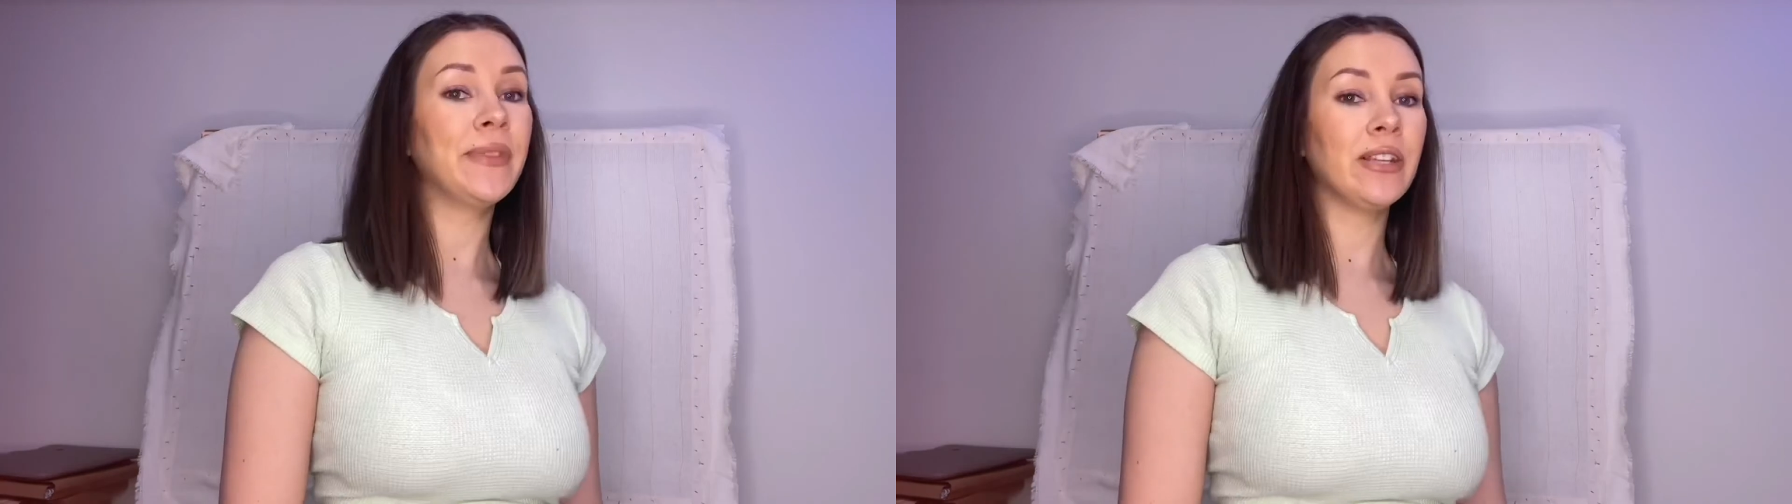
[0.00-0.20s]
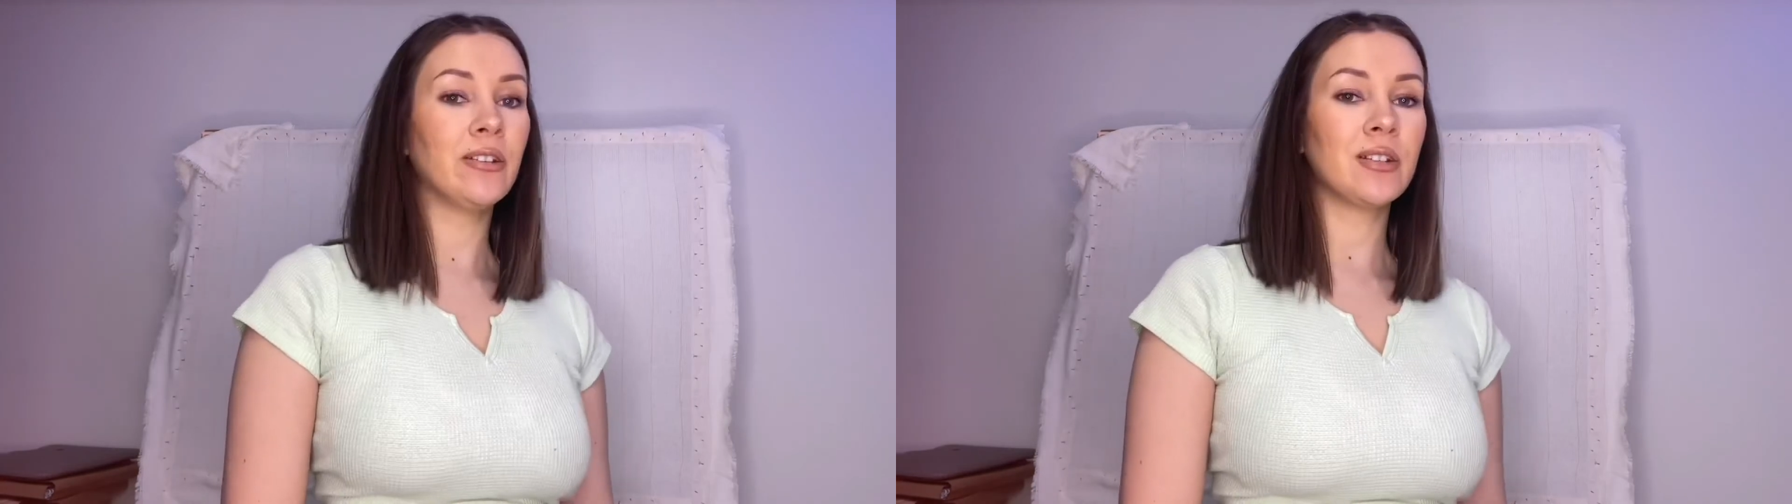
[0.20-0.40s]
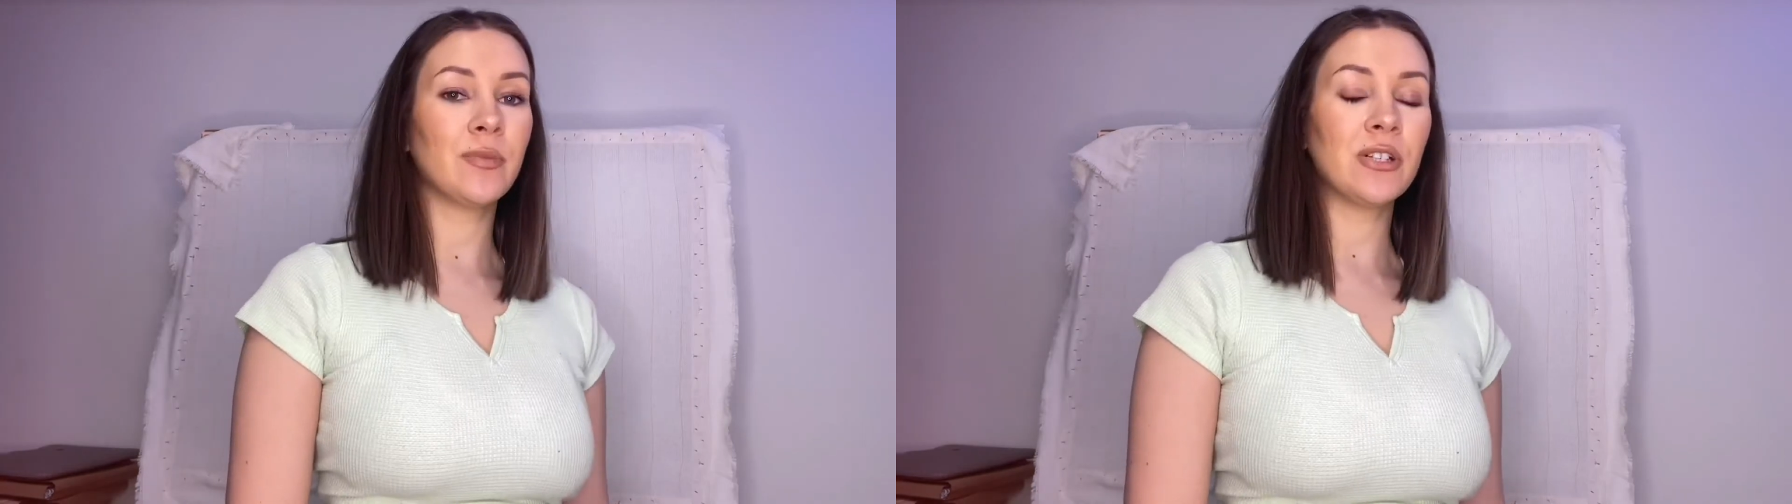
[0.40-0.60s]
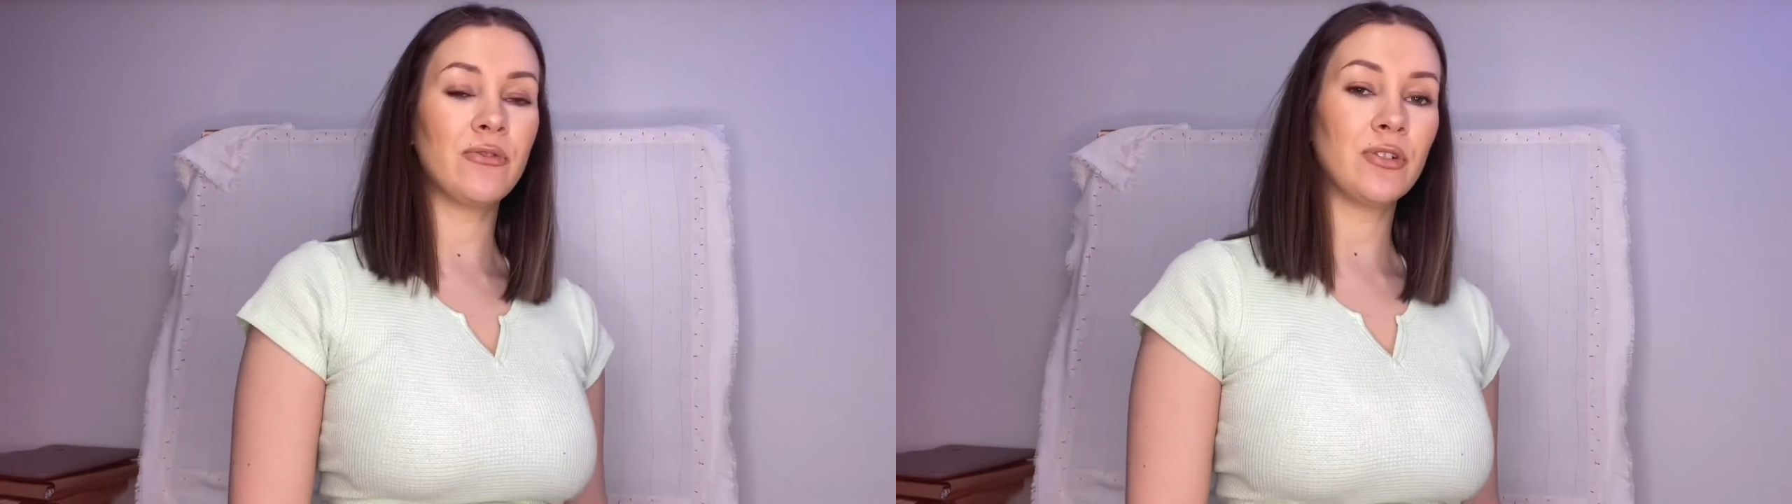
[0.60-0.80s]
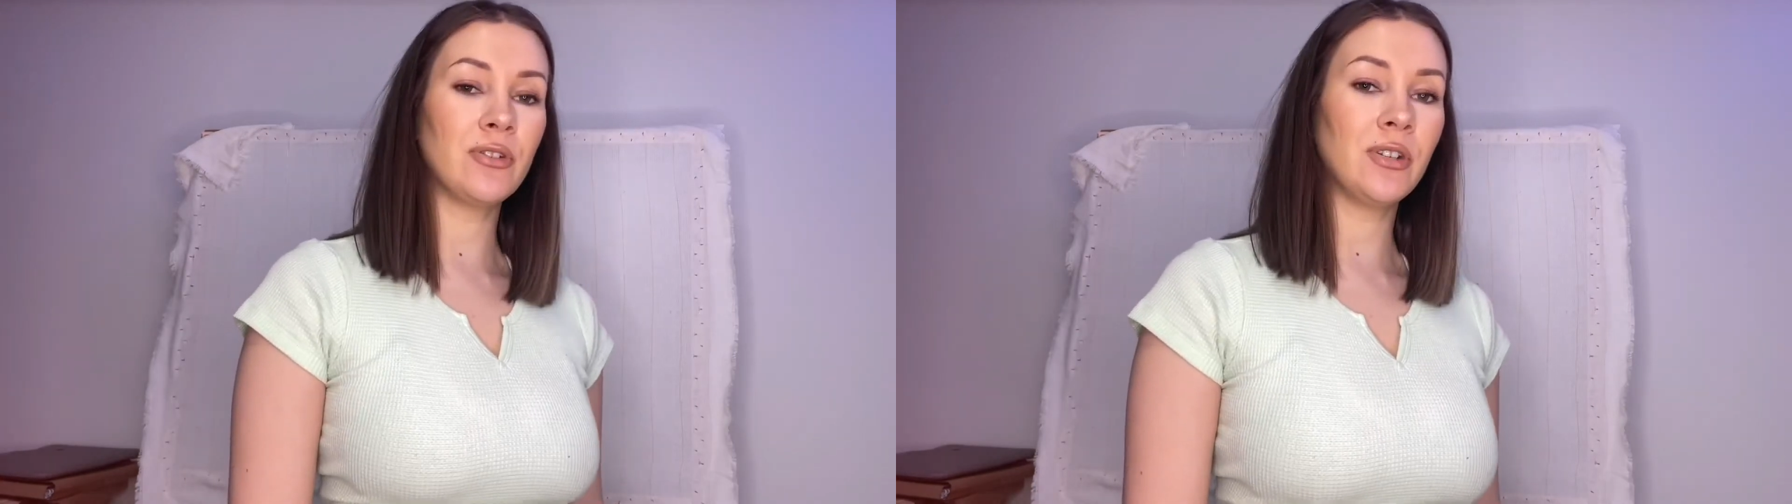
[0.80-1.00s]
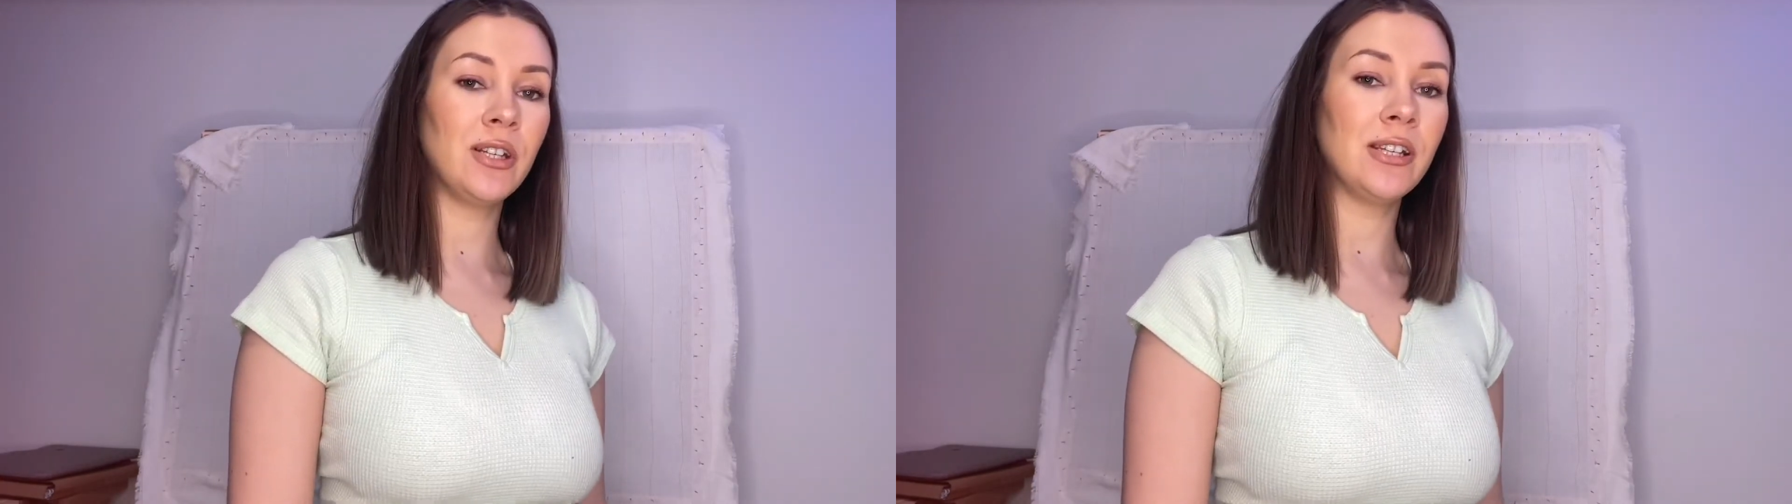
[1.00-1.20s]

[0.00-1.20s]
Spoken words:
Thank you so much for tuning